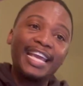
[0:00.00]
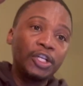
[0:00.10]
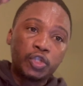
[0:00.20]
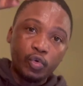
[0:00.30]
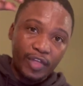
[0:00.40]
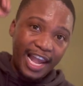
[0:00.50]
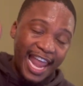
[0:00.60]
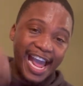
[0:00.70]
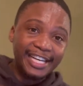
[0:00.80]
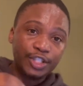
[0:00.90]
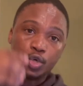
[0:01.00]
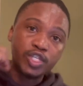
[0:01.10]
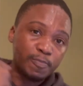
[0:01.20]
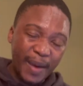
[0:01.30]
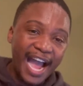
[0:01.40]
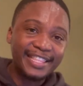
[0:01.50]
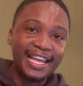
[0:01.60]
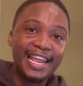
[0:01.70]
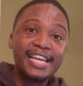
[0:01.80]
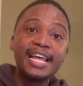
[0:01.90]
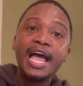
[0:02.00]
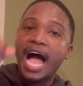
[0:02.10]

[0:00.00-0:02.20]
into the land to spy the land.